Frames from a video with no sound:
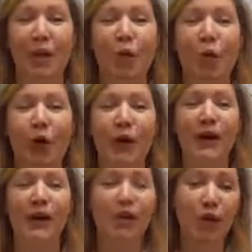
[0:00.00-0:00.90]
What
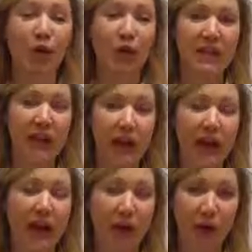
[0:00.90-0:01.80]
we do with our
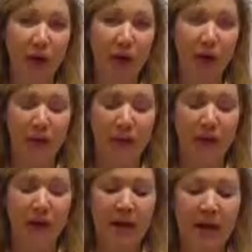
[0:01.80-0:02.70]
POWR program
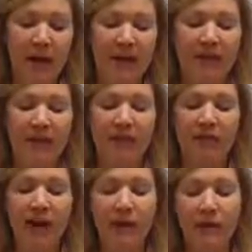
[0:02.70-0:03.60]
is the
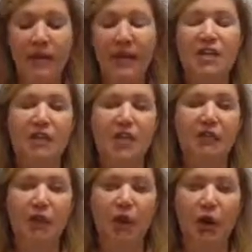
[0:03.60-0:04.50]
foundation
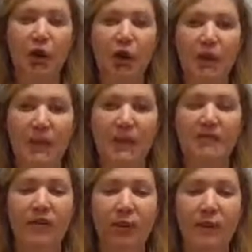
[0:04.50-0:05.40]
of the program
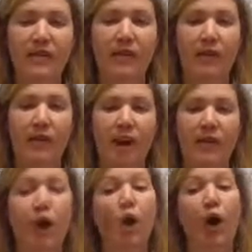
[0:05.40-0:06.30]
is focusing on
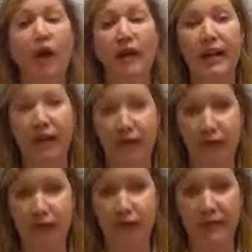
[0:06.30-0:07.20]
the quality of
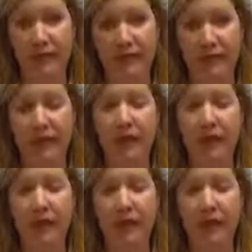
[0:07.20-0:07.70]
foods.